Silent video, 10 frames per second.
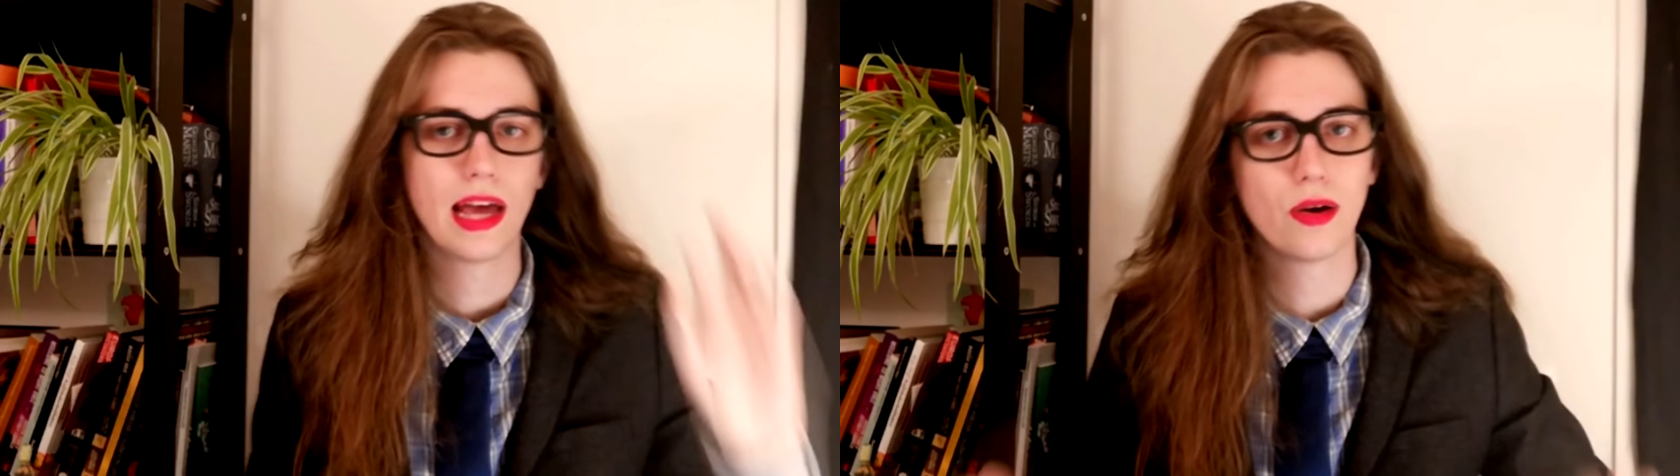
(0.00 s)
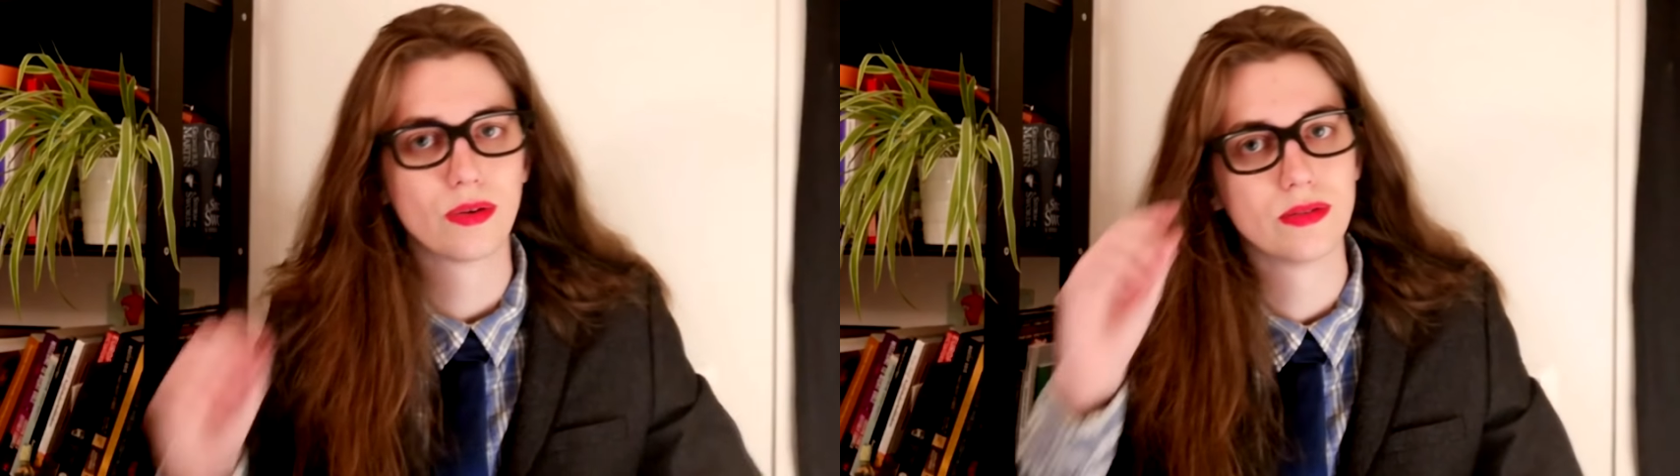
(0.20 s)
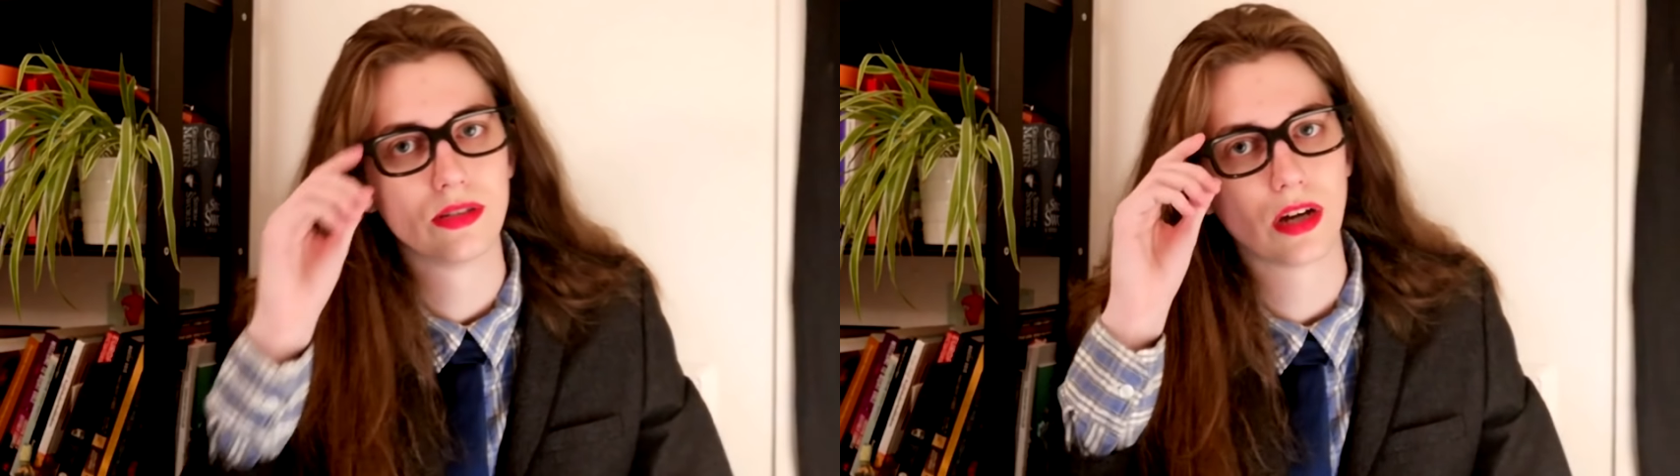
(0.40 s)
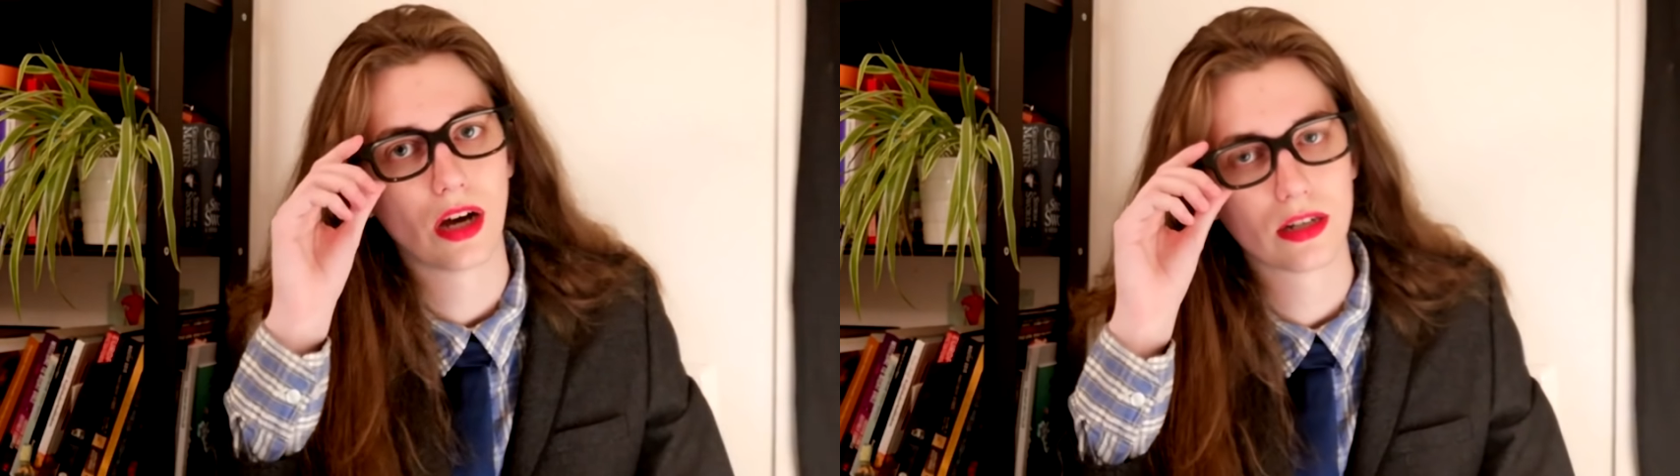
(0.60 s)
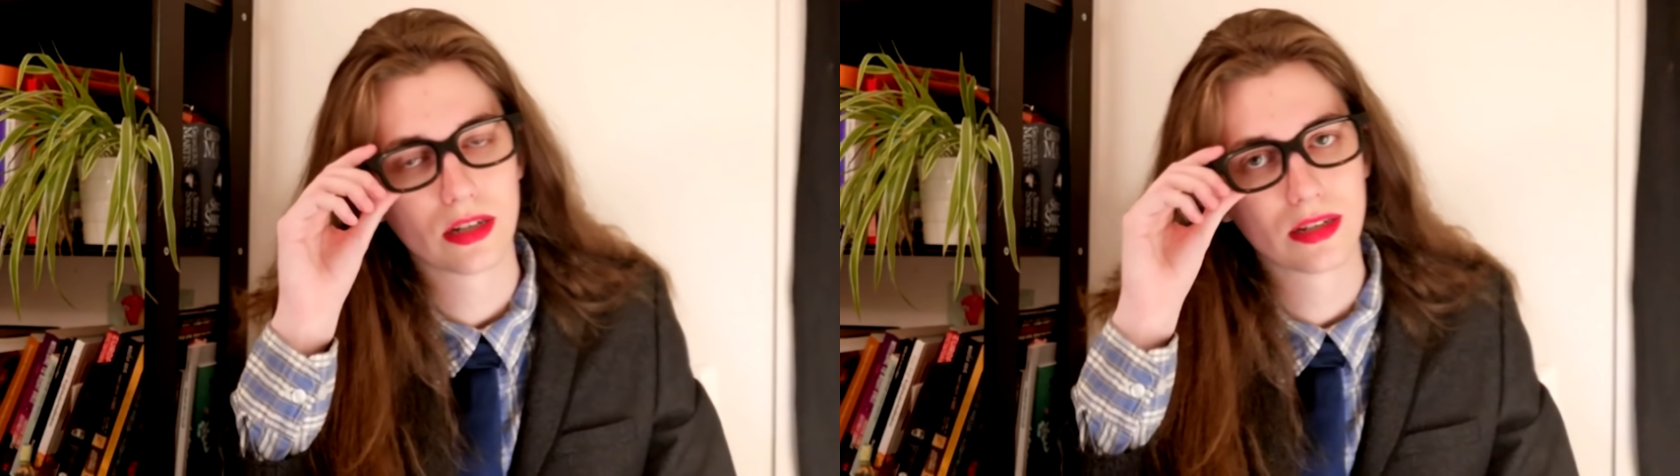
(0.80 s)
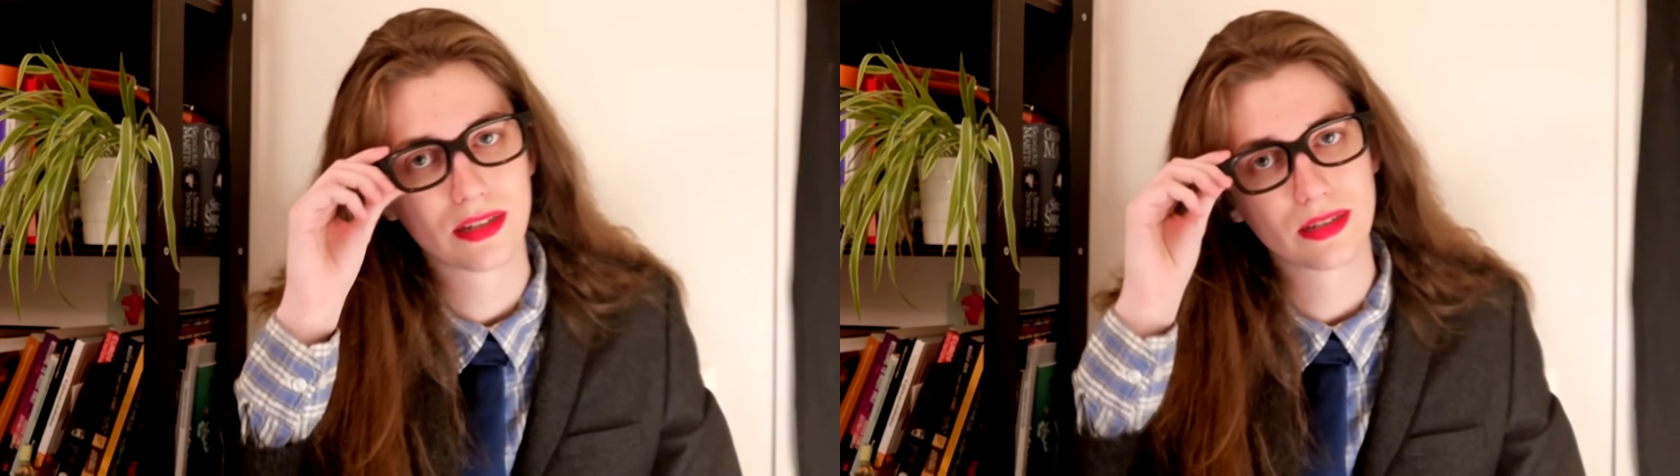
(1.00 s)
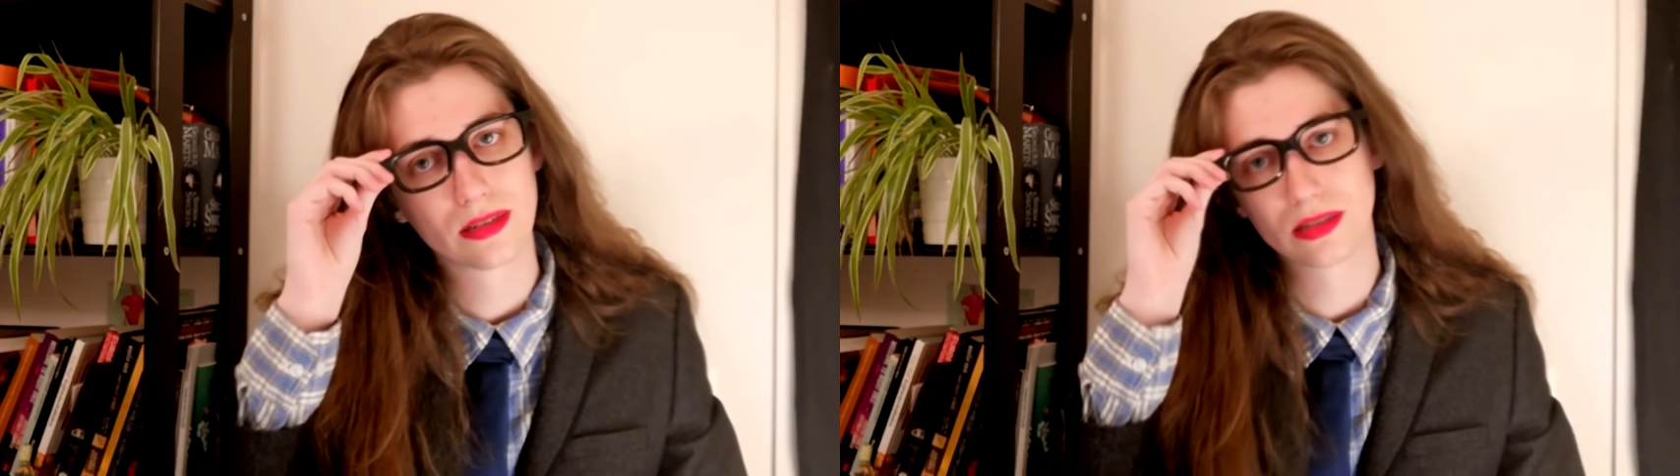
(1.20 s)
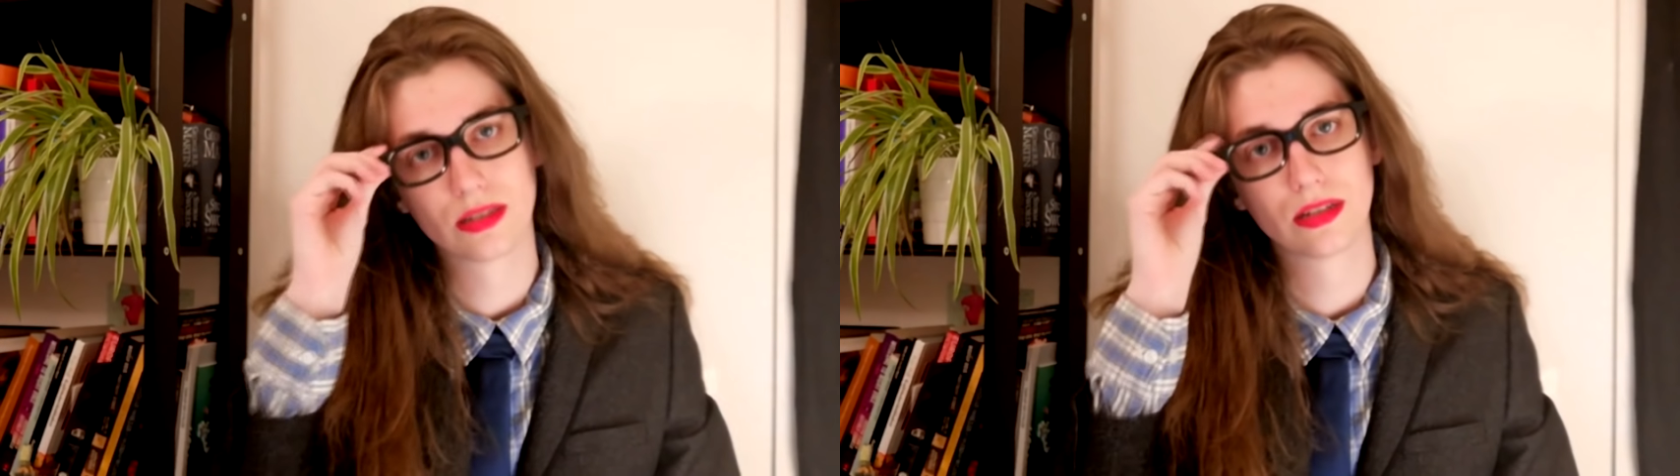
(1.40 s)
Now, John,
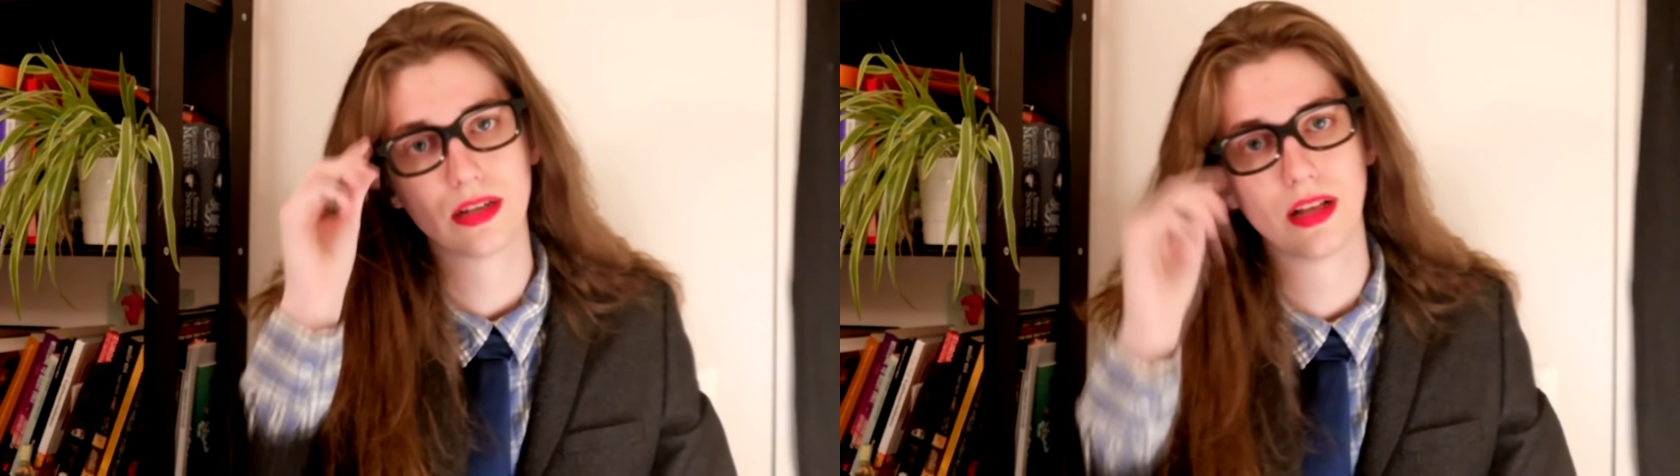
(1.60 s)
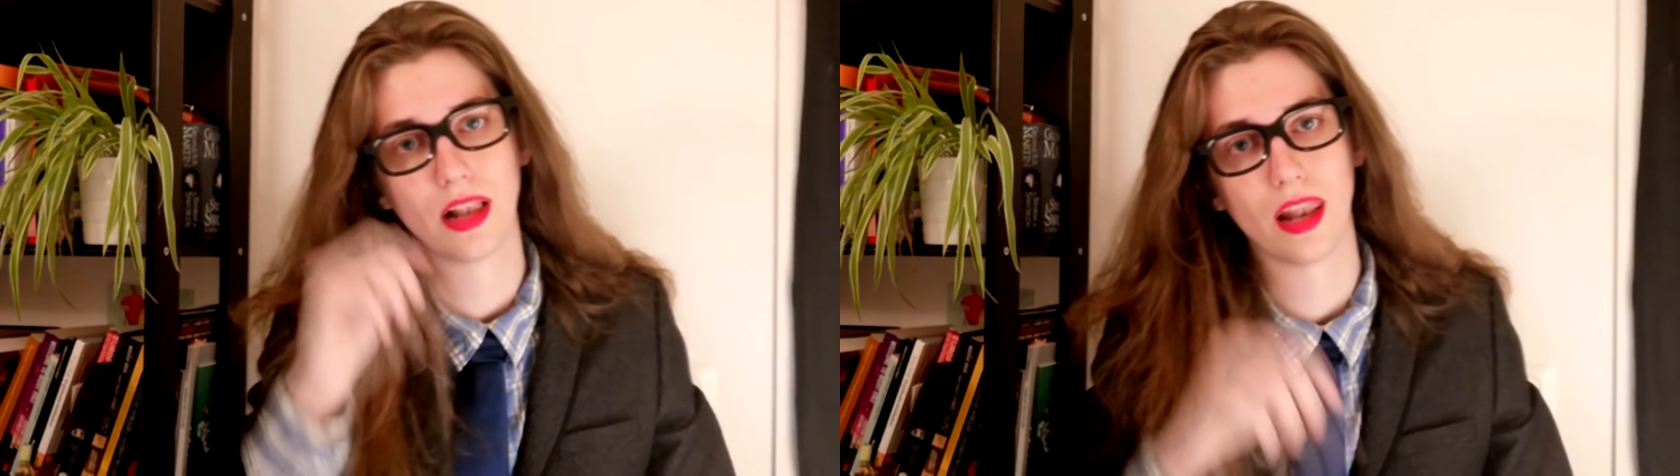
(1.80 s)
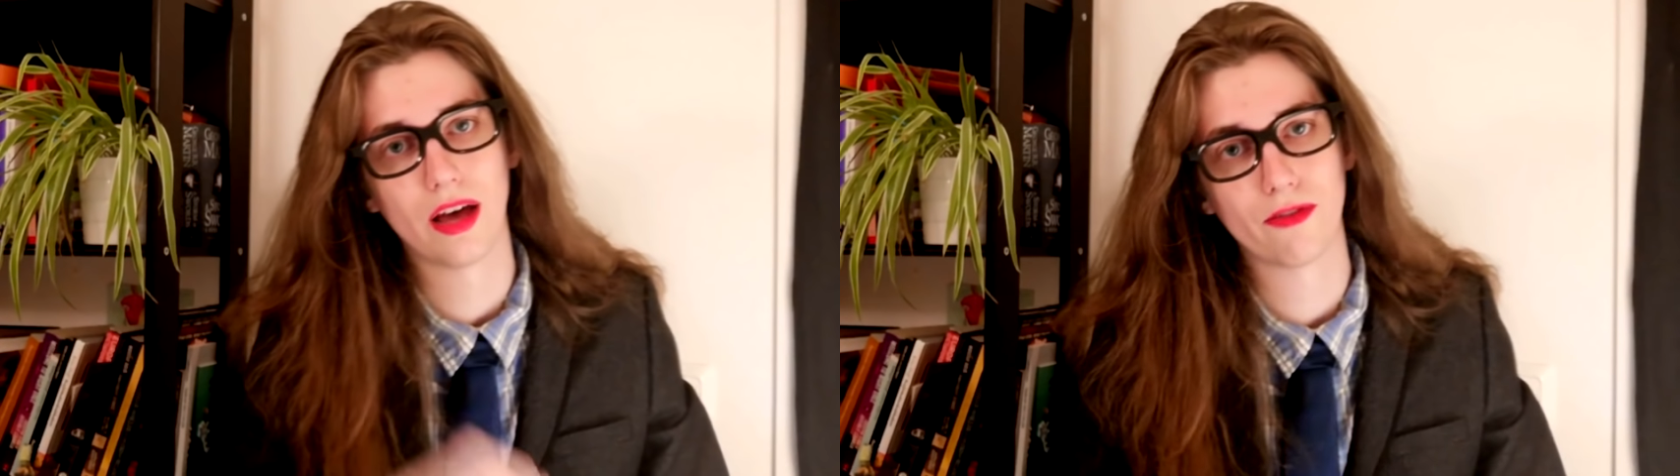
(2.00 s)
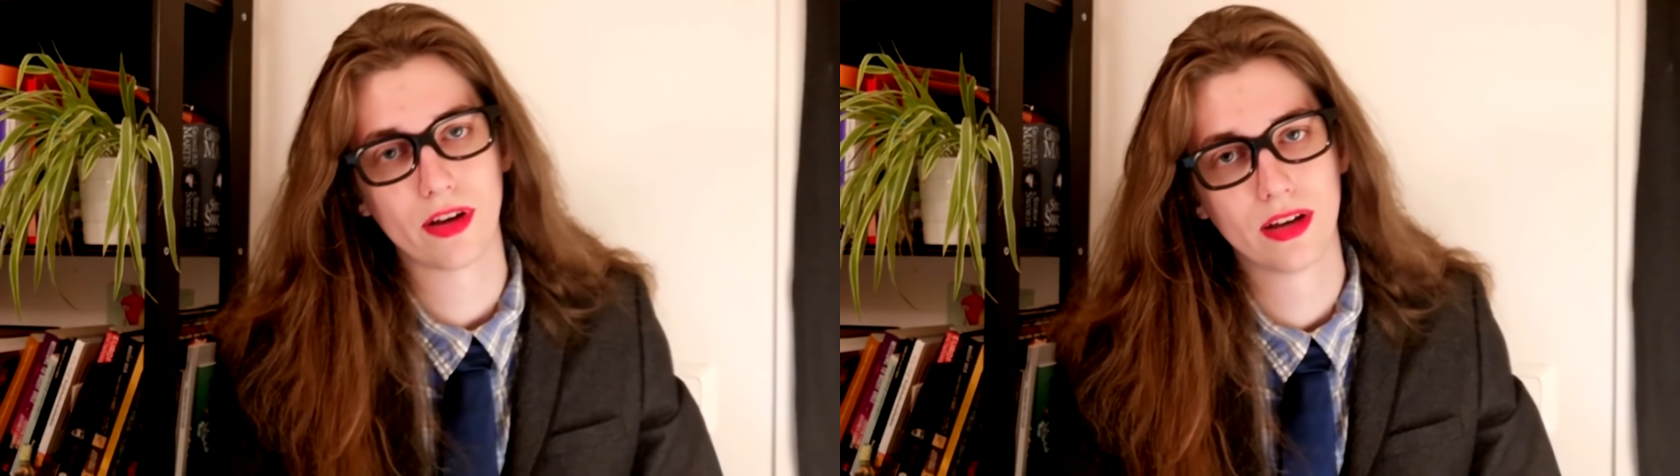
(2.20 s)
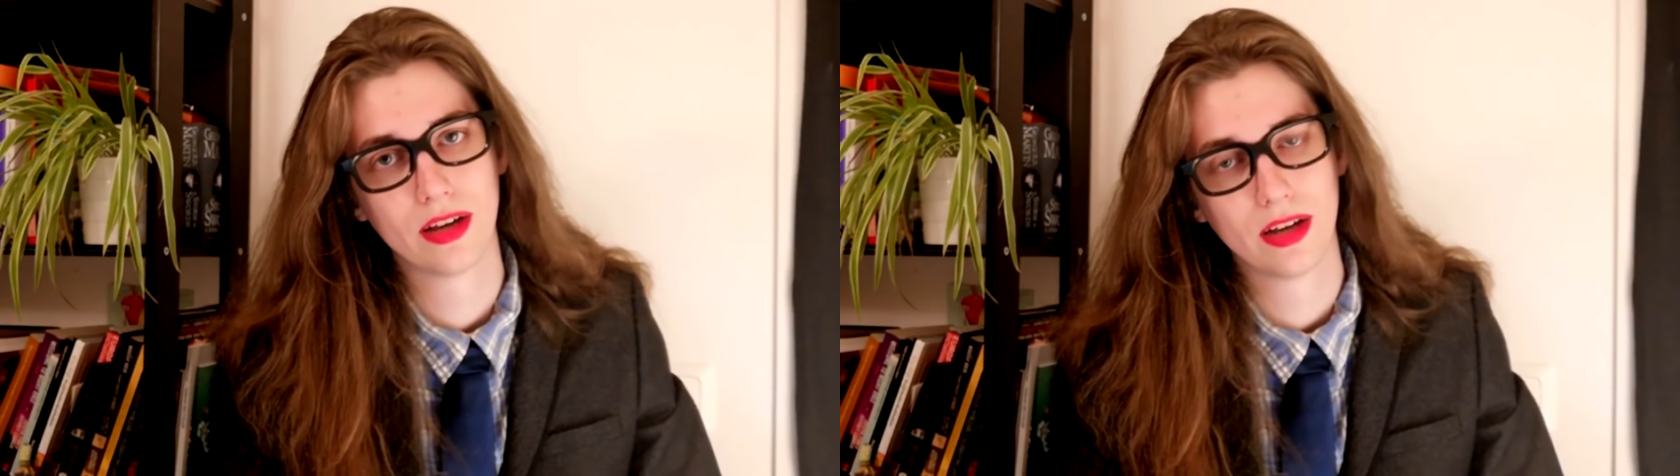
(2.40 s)
love,